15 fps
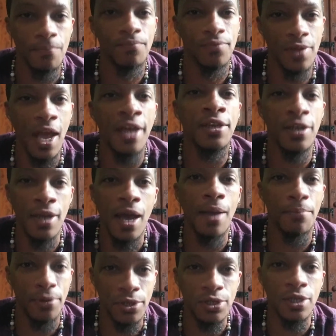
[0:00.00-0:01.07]

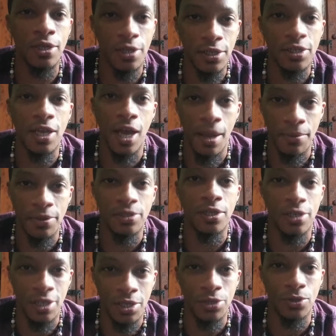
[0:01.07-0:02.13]
99% of the time is to
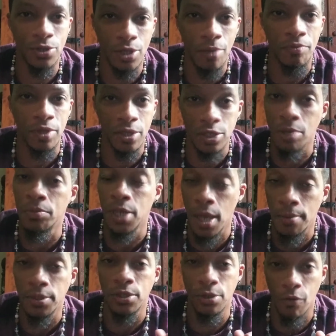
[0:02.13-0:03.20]
teach you something.
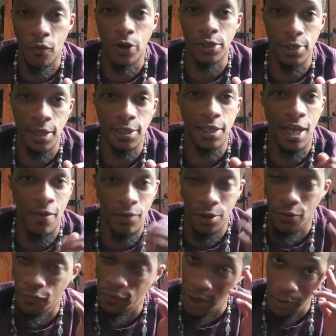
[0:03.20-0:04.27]
Sometimes the universe likes to have a
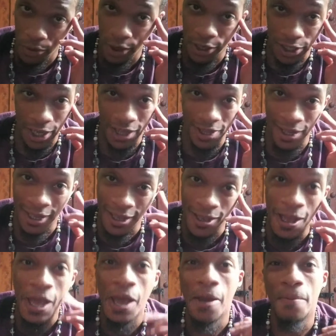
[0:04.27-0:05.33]
little fun with us, I think,
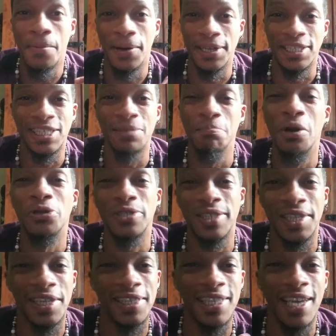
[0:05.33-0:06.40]
but most
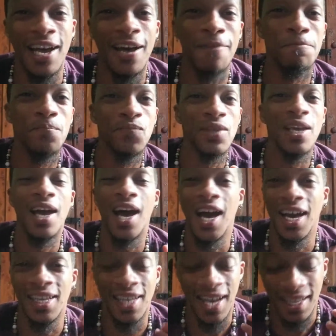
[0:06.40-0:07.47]
of the time
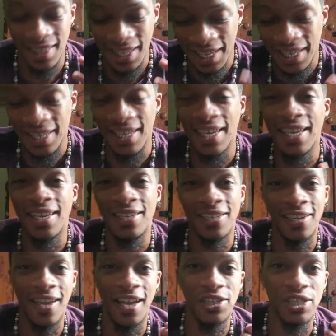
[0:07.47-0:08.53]
I think it is
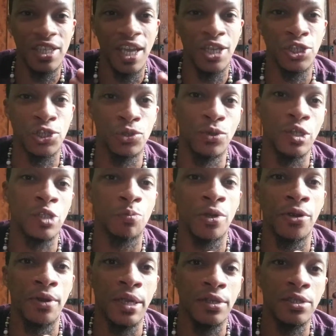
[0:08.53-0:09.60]
an educational
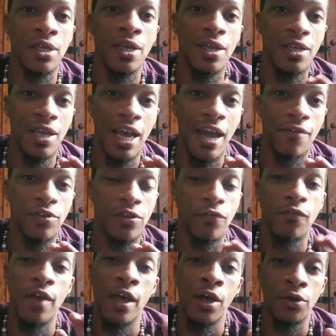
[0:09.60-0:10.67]
experience. You have to
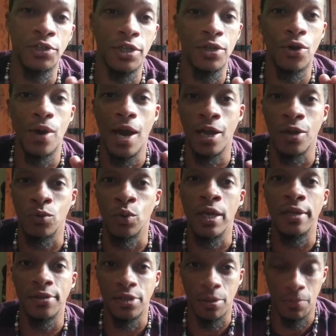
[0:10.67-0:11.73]
fail to know how to
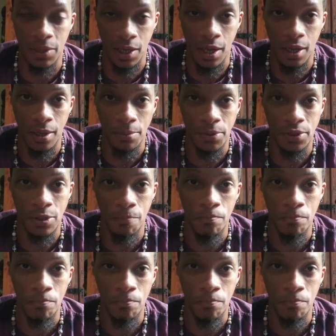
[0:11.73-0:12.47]
win sometimes.